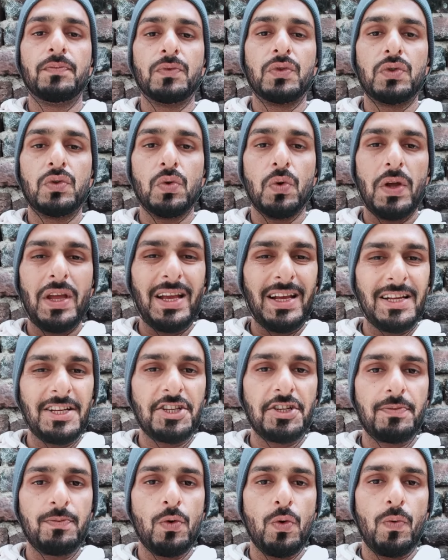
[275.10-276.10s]
to
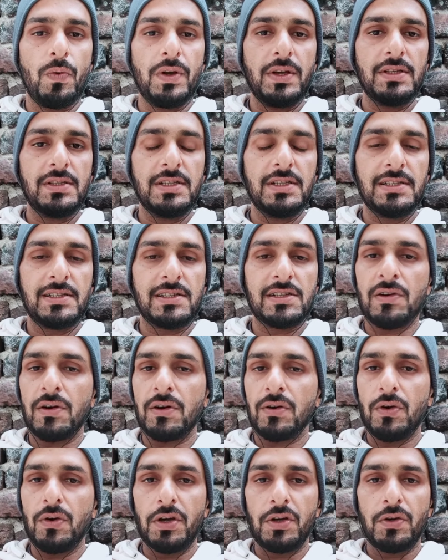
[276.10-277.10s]
English movies, it's
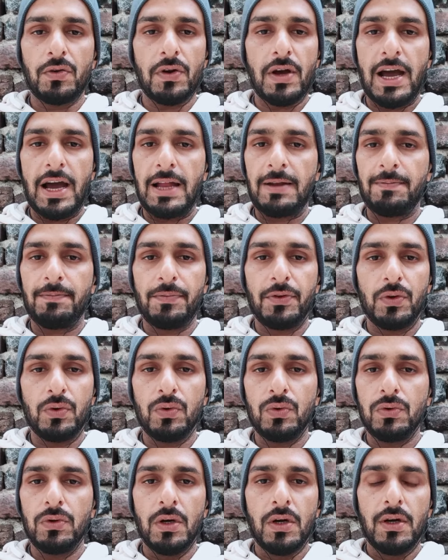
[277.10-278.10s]
not going to help
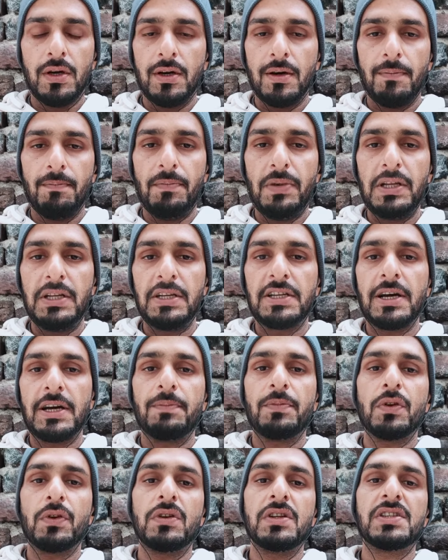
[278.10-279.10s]
you build
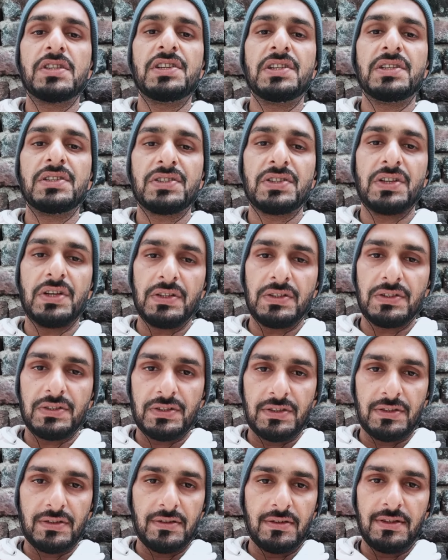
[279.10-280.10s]
up your listening
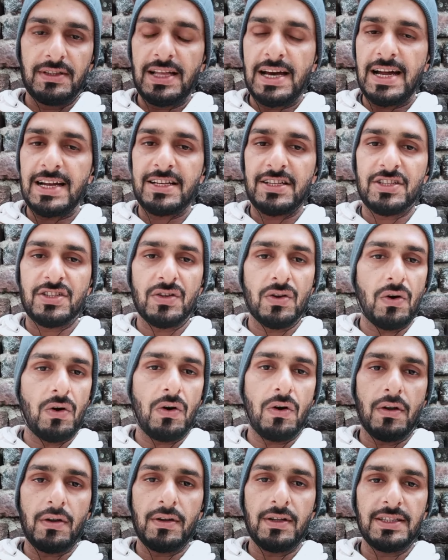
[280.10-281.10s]
skills. That's
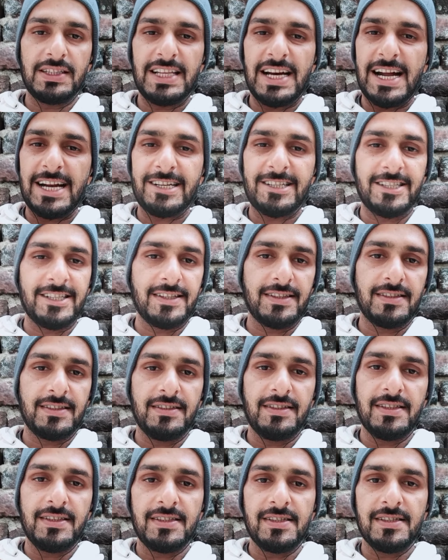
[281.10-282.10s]
all. That's it.
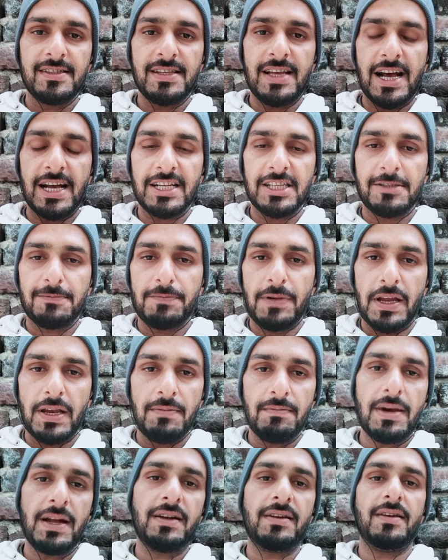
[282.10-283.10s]
This is
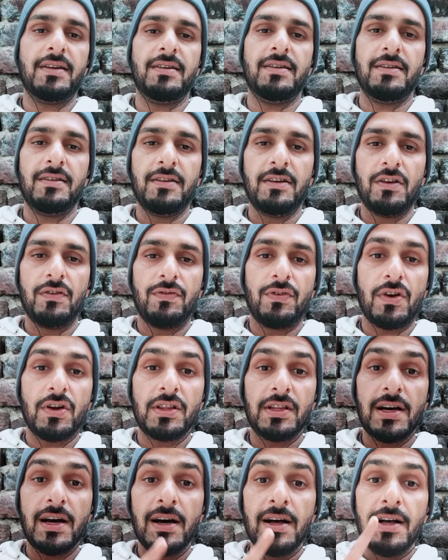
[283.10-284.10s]
experimented for
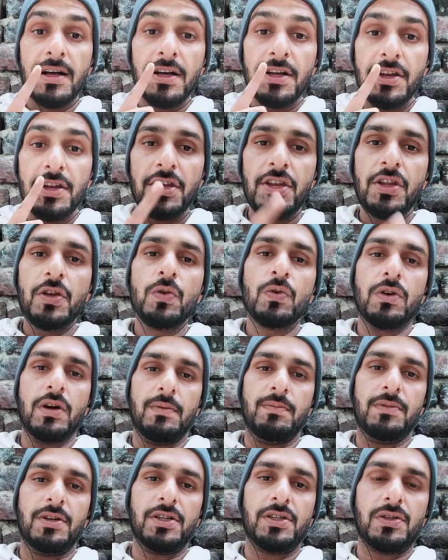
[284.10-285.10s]
the
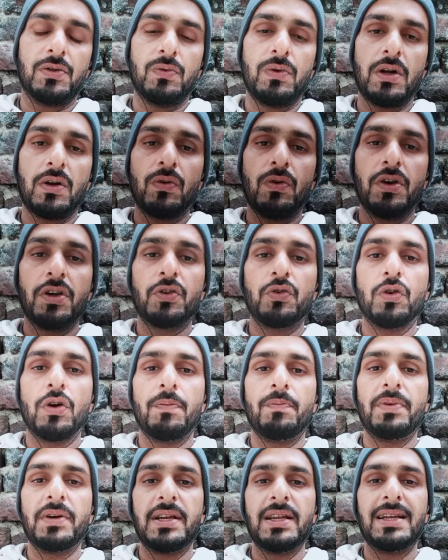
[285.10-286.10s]
newcomers who are going to
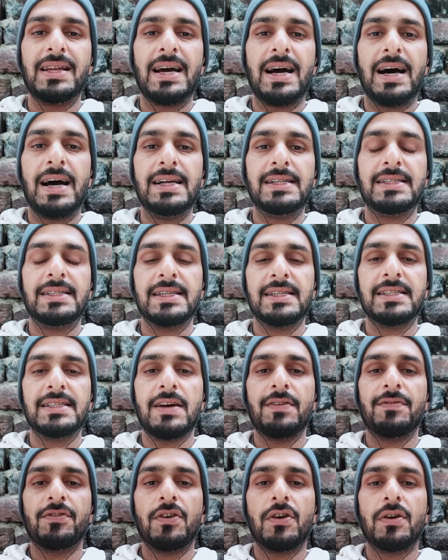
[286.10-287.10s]
appear in IELTS
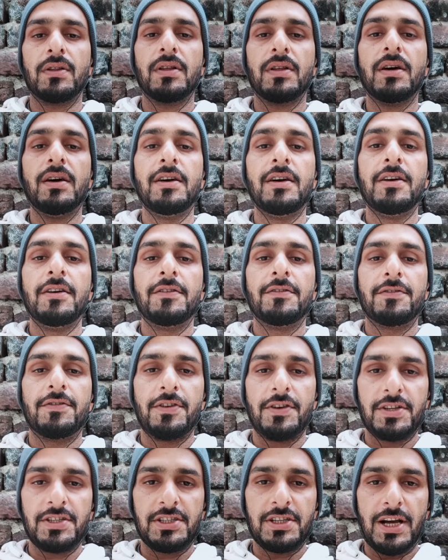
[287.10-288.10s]
exam for the
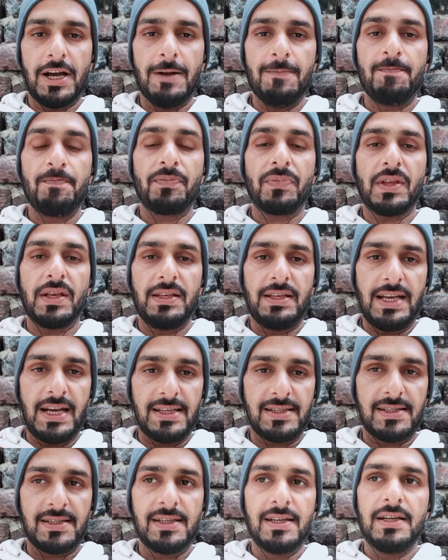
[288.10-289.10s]
first time.
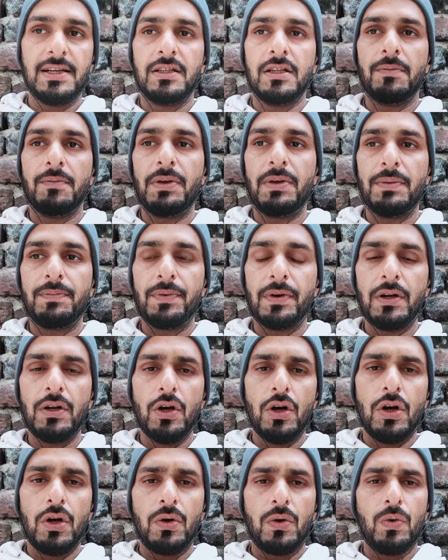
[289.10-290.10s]
Yes, the people
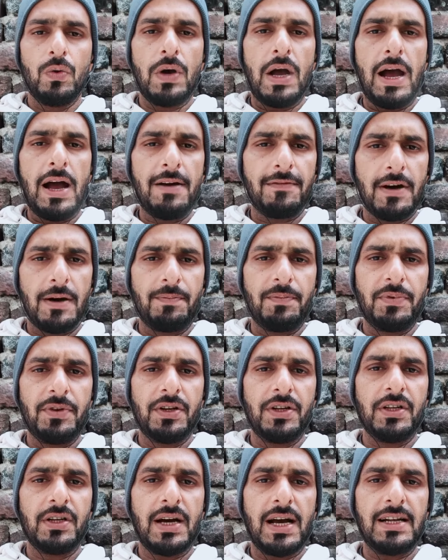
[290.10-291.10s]
who have
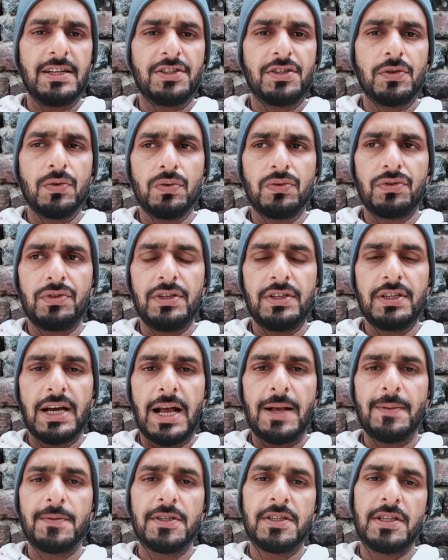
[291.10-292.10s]
appeared in IELTS 2-3
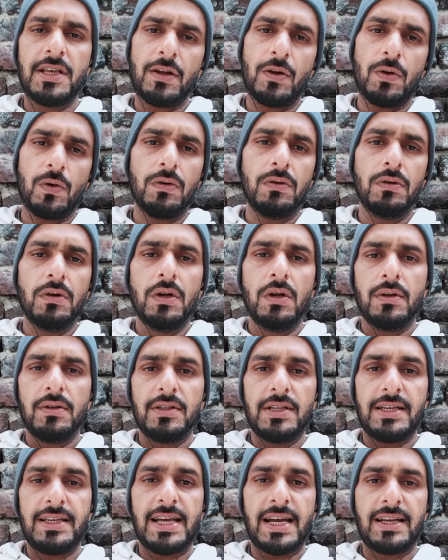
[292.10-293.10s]
times, they know
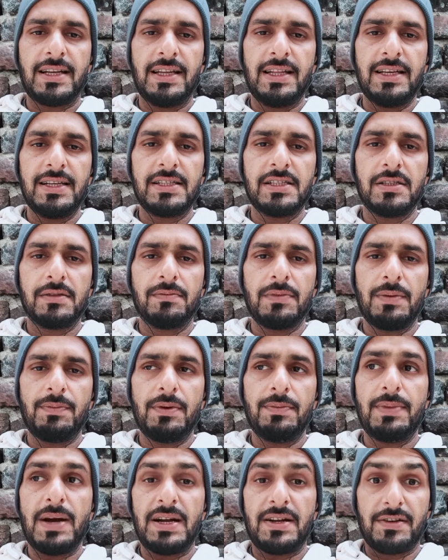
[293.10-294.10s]
the techniques may be
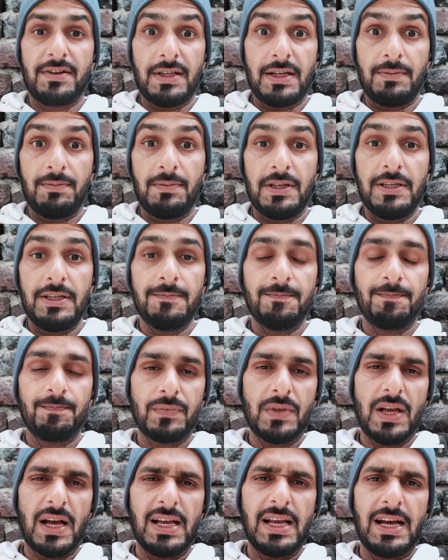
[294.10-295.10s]
better than me.
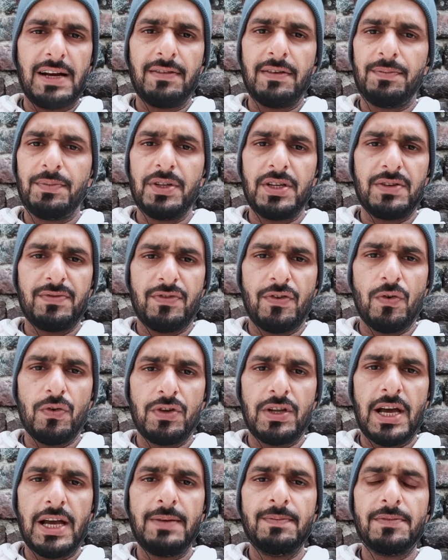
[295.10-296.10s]
I have appeared 4
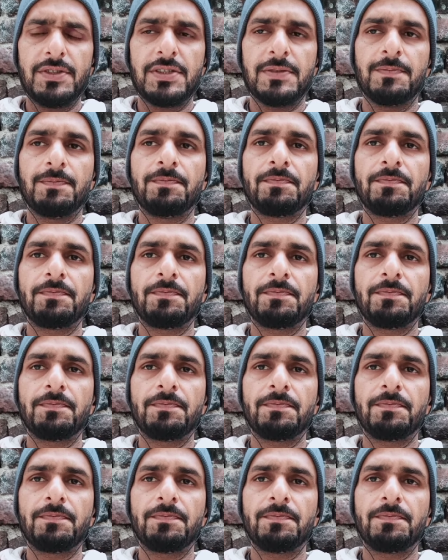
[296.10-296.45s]
times,